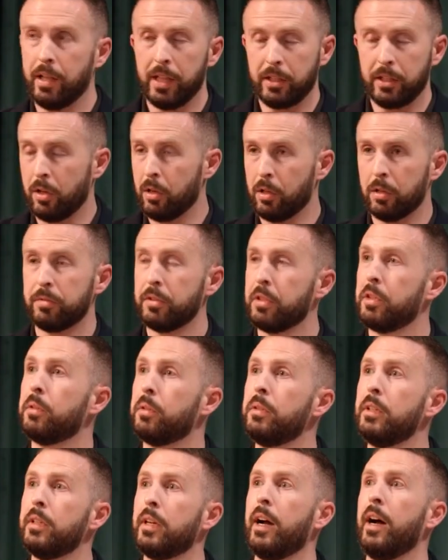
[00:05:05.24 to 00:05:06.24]
it's
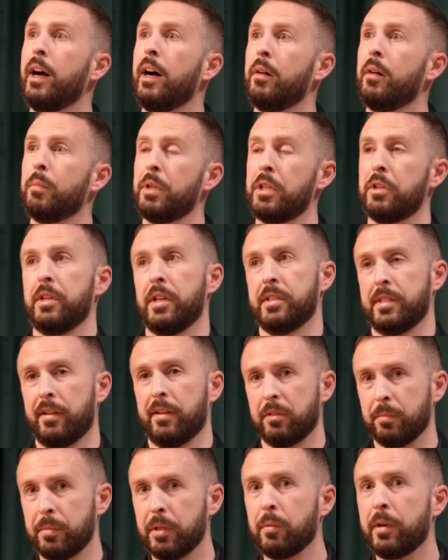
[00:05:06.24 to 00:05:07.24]
always the negative
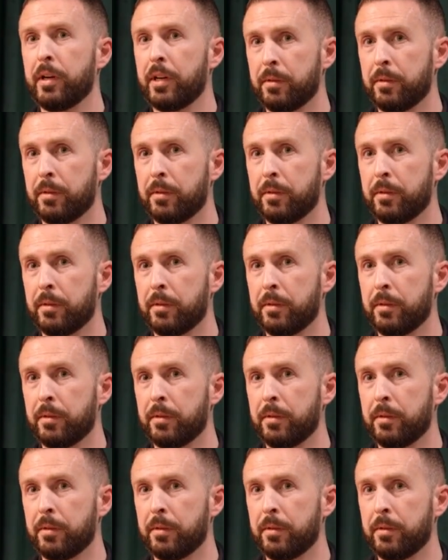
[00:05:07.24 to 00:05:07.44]
side of it